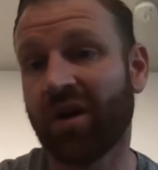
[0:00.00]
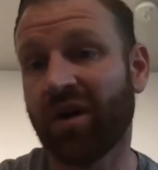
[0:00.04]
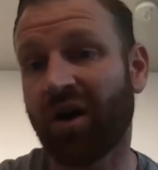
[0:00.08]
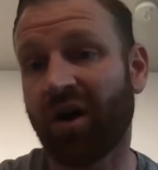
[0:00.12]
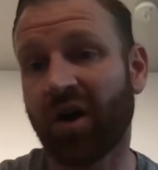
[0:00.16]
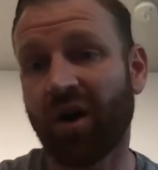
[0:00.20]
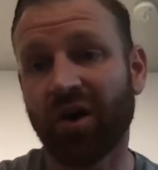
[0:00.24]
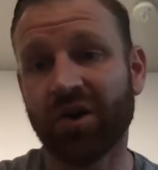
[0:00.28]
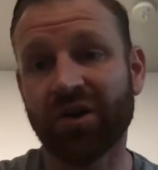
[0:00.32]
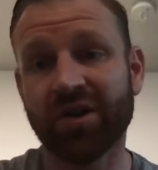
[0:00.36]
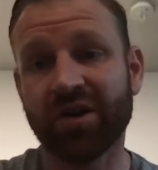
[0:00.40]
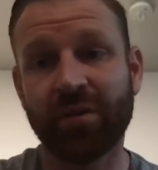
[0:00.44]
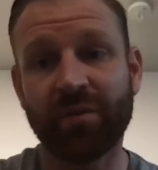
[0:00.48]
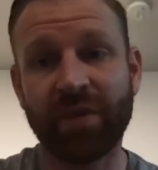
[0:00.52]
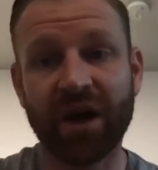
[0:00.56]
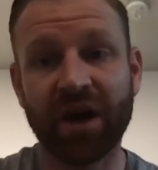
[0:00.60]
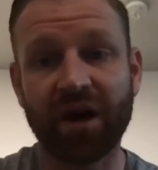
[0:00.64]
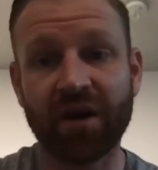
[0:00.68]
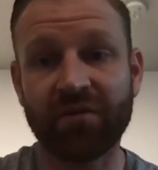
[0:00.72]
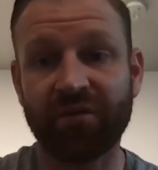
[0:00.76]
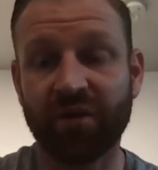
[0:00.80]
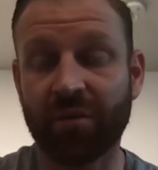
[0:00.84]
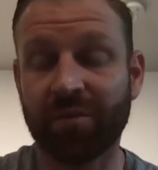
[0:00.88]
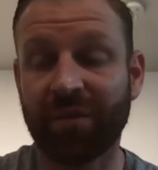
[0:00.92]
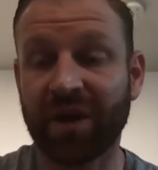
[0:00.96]
all the better
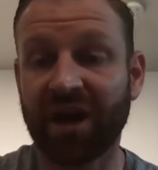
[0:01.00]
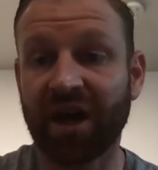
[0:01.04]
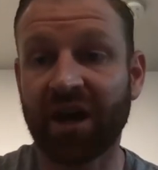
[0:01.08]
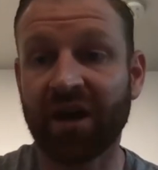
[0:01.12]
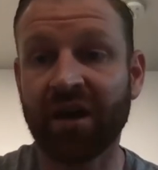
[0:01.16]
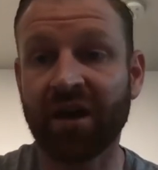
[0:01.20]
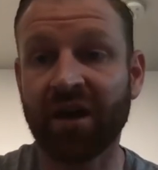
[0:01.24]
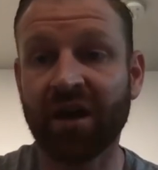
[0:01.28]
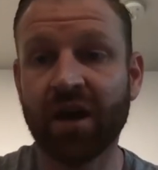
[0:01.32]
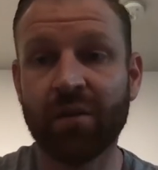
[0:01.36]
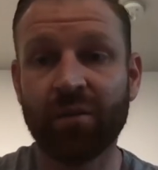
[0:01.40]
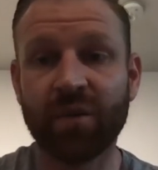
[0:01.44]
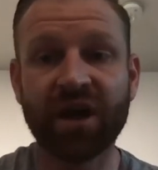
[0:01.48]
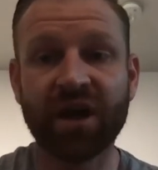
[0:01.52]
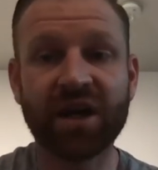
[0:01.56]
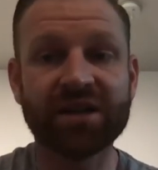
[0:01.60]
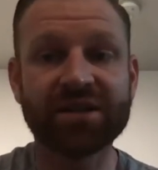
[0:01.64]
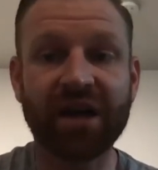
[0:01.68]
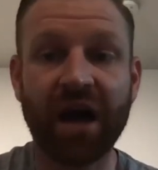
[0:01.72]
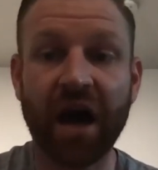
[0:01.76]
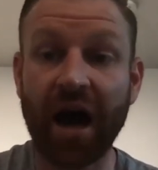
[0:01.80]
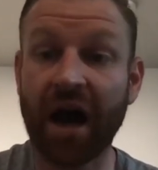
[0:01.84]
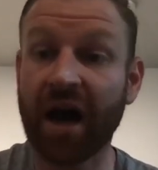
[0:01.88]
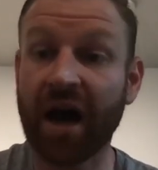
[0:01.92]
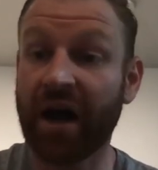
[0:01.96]
for me. Because
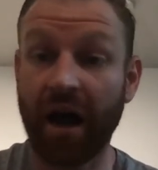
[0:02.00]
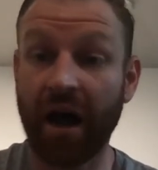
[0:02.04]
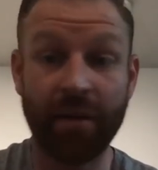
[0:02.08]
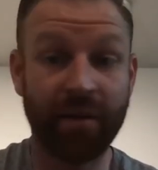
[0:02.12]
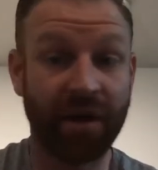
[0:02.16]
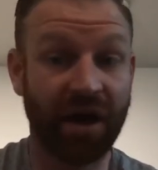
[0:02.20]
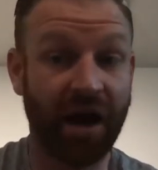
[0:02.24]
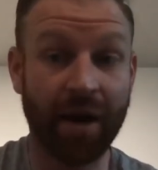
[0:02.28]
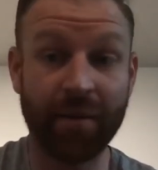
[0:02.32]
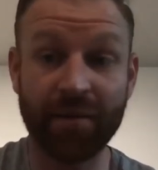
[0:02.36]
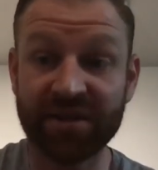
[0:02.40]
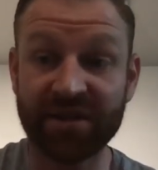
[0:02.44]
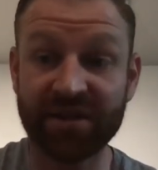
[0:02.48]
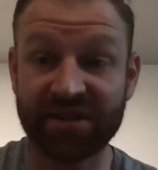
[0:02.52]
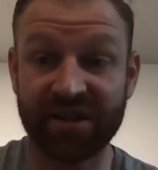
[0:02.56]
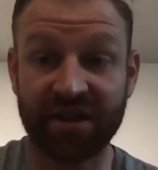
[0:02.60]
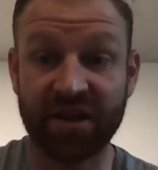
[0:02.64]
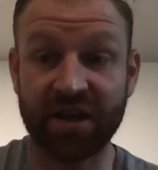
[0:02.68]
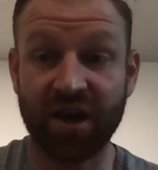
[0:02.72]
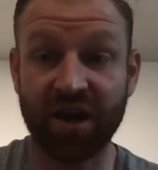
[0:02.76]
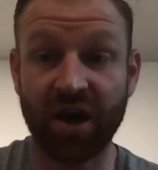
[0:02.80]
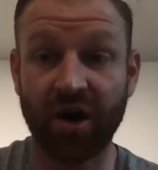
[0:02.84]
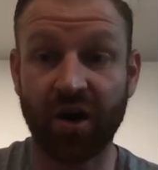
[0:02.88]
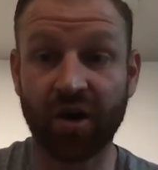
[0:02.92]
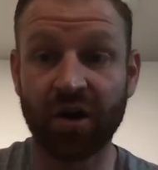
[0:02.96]
I'm a
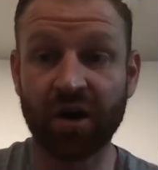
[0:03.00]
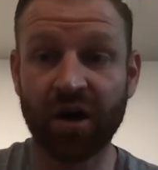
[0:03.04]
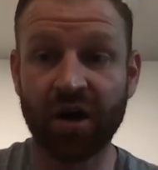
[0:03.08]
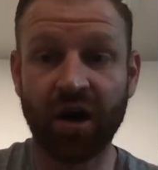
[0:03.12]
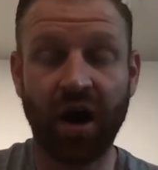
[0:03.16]
CEO.